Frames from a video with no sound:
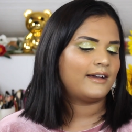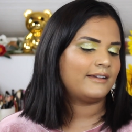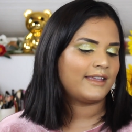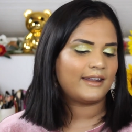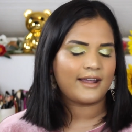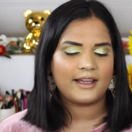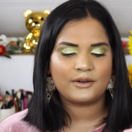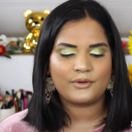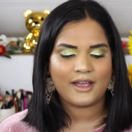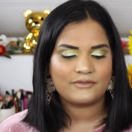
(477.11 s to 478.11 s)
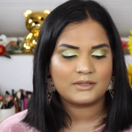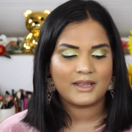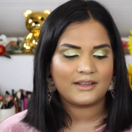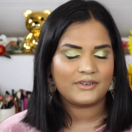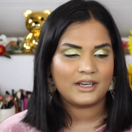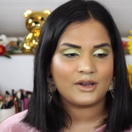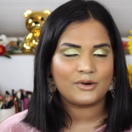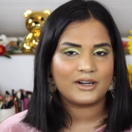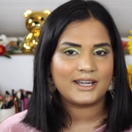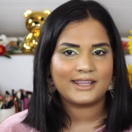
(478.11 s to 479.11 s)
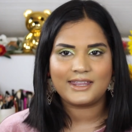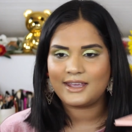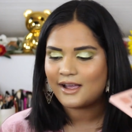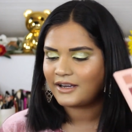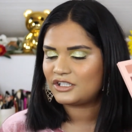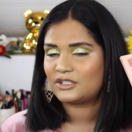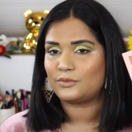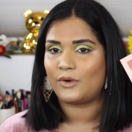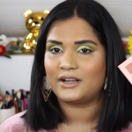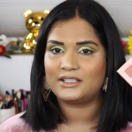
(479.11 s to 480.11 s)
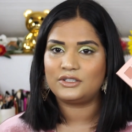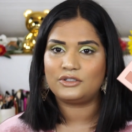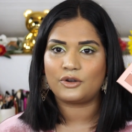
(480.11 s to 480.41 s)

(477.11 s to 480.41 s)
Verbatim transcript: again, I don't have to make a video or anything. I just wanted to